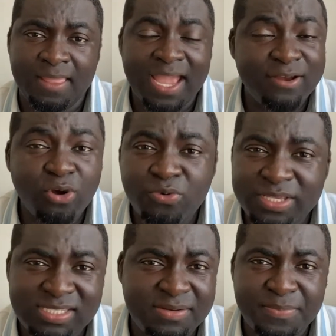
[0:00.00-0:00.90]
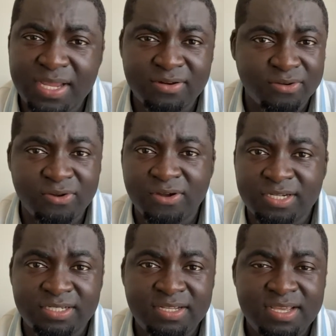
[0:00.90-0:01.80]
And always depend on
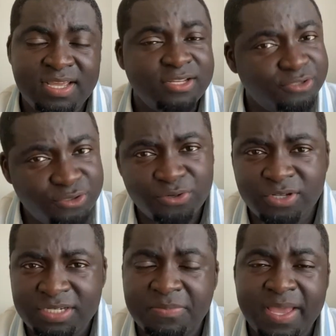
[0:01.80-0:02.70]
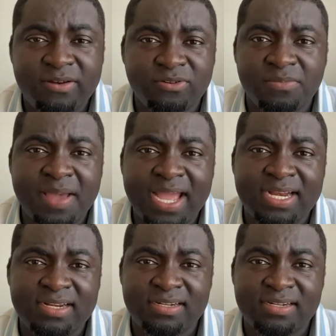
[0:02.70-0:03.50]
God. Do not depend on man.